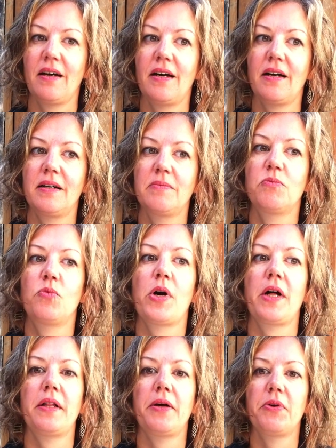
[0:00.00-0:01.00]

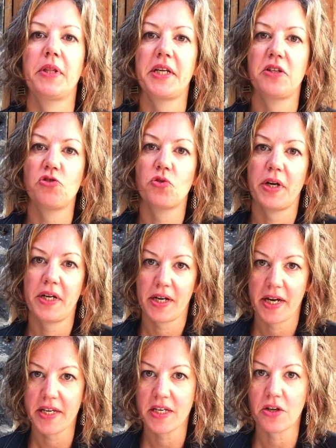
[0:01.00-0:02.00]
Well, I really enjoyed
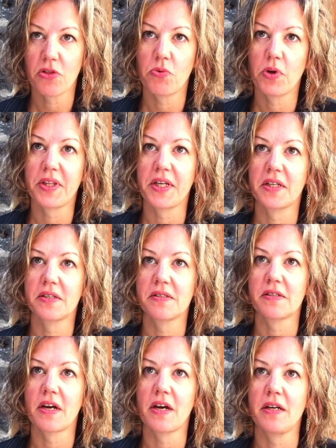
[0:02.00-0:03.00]
hiking through all the
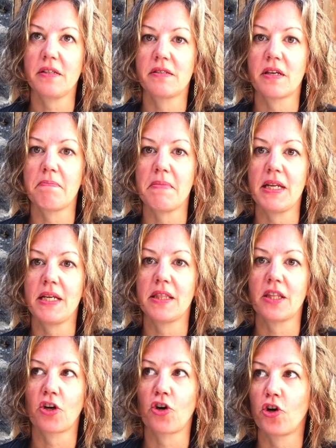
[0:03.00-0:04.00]
hillsides and
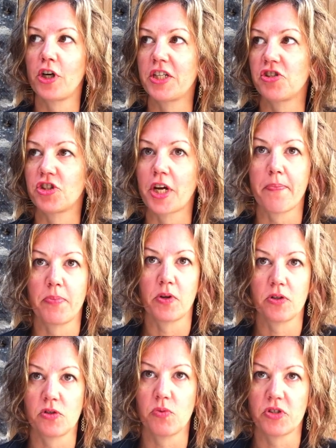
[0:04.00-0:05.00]
meeting the Kurdish
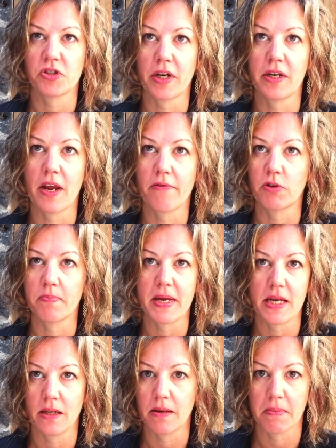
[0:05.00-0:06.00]
shepherds, which I'd never
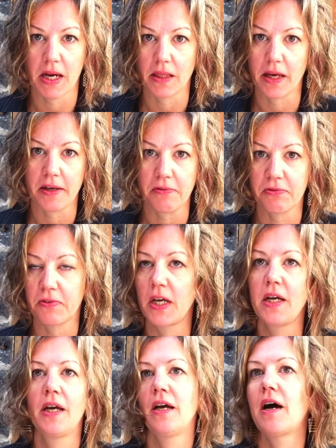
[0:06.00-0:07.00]
meet in my life
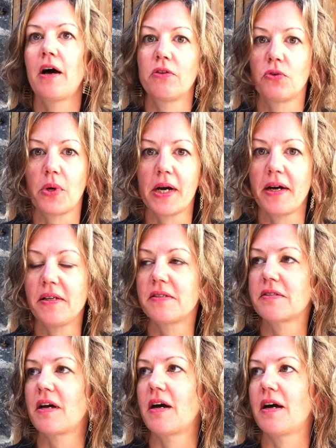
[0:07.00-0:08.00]

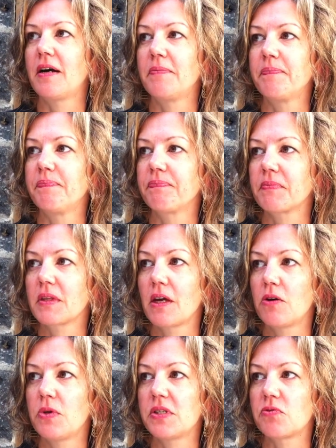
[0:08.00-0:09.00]
otherwise.
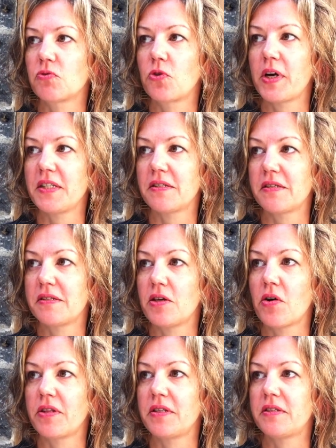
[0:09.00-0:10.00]
It was great to
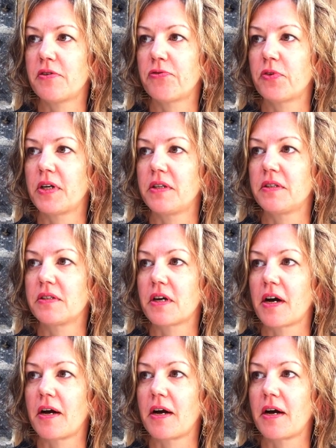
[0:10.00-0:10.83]
see all the different